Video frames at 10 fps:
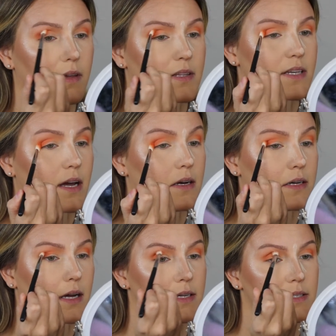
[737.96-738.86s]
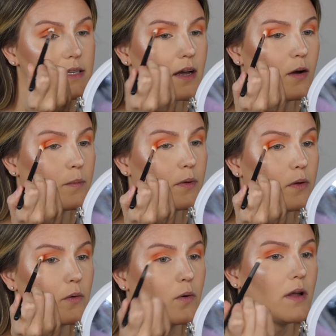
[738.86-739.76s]
it's kind of nice to help
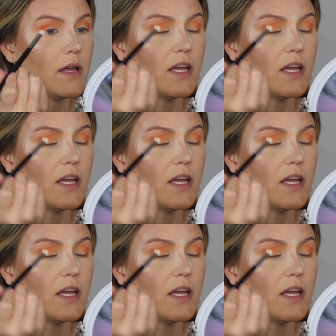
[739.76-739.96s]
you.